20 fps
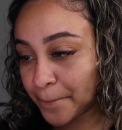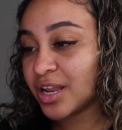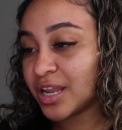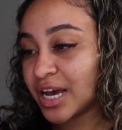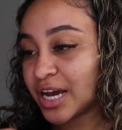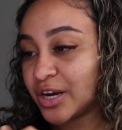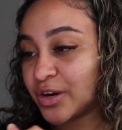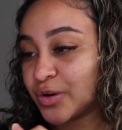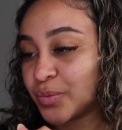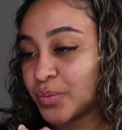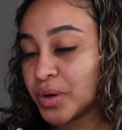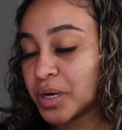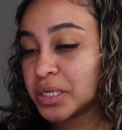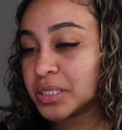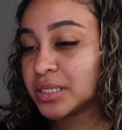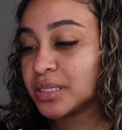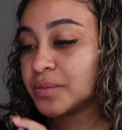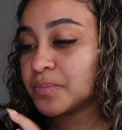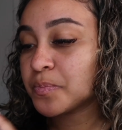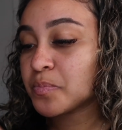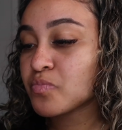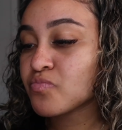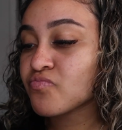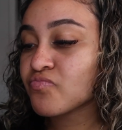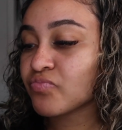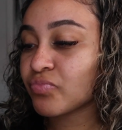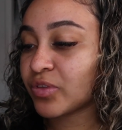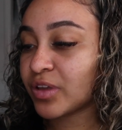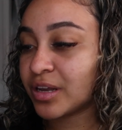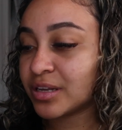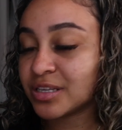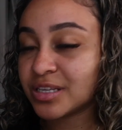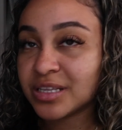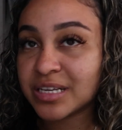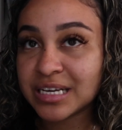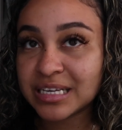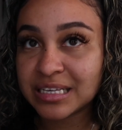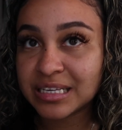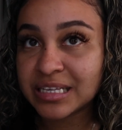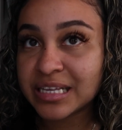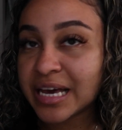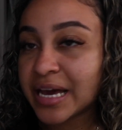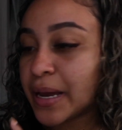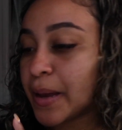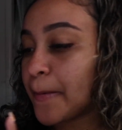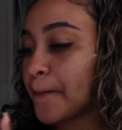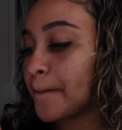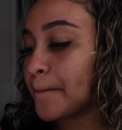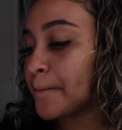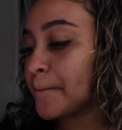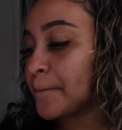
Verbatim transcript: Aligner 1, today's date,